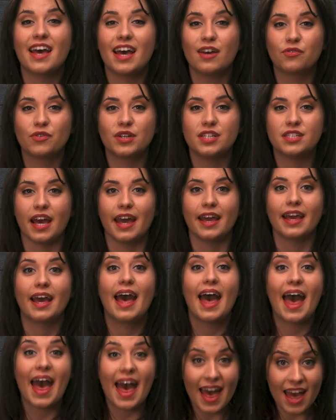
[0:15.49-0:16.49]
every day.
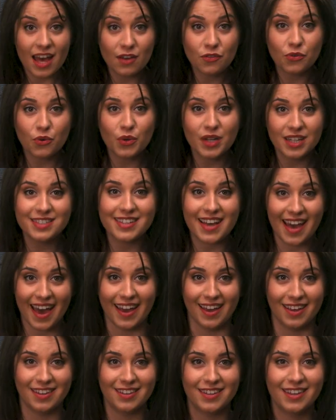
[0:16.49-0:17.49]
Every
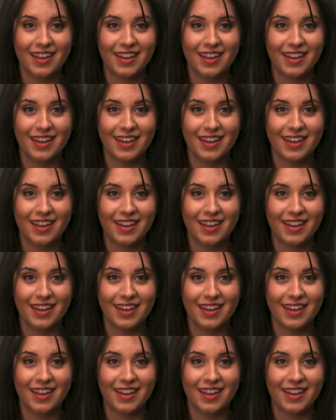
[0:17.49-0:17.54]
day!